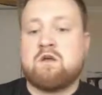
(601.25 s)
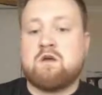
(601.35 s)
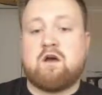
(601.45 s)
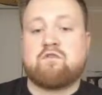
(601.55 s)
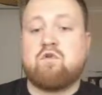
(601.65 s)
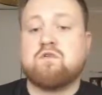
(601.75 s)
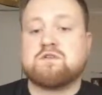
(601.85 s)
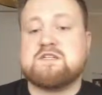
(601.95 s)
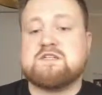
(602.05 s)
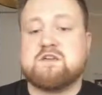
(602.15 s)
of course
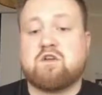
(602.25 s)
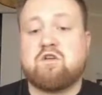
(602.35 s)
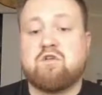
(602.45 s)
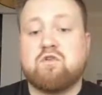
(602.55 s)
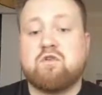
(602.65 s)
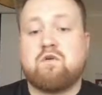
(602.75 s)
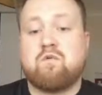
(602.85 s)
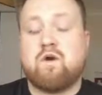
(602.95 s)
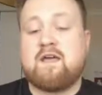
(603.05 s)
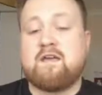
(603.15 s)
is a good
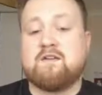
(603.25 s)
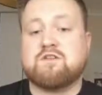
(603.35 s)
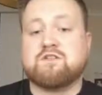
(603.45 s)
wage